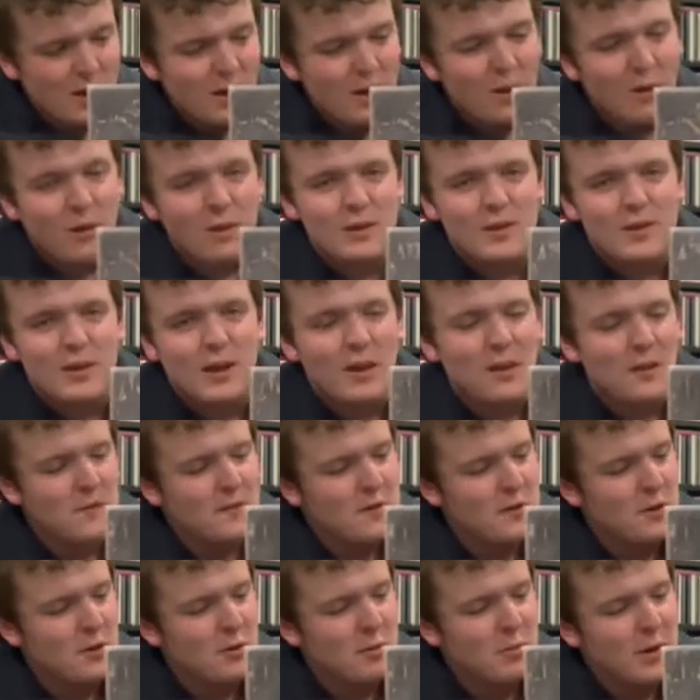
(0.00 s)
or sell a
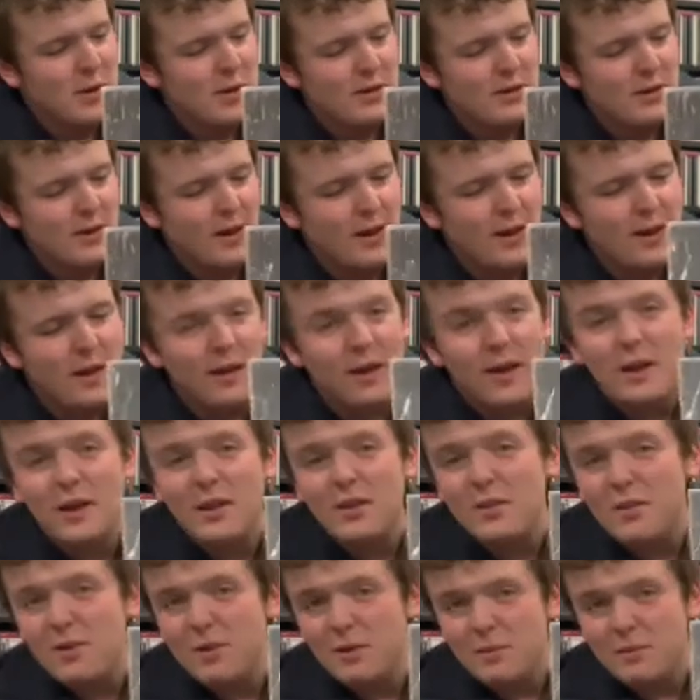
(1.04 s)
few, but
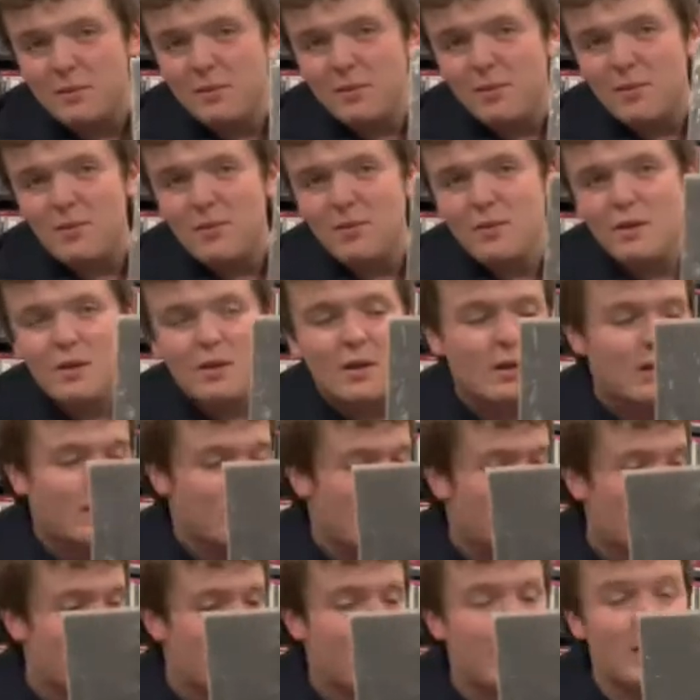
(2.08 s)
another
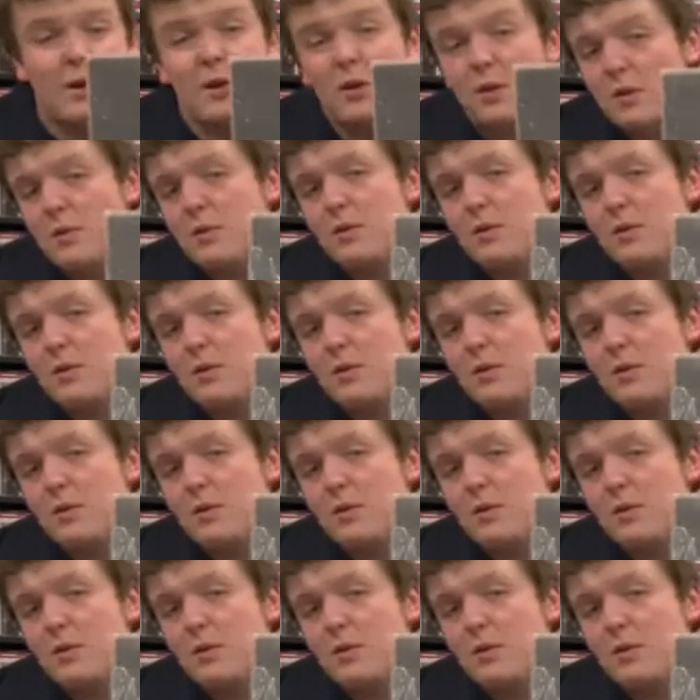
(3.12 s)
better